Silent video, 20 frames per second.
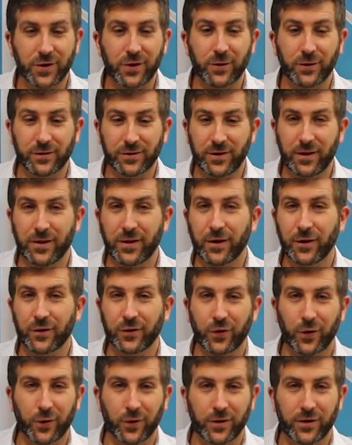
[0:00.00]
and you can see they
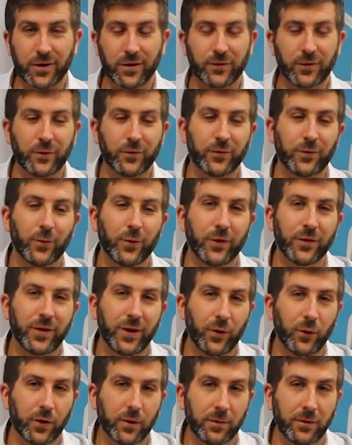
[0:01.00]
are totally different from what
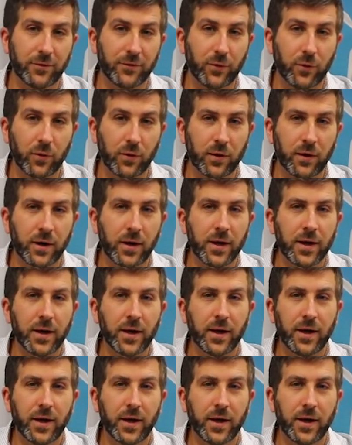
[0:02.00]
they were before.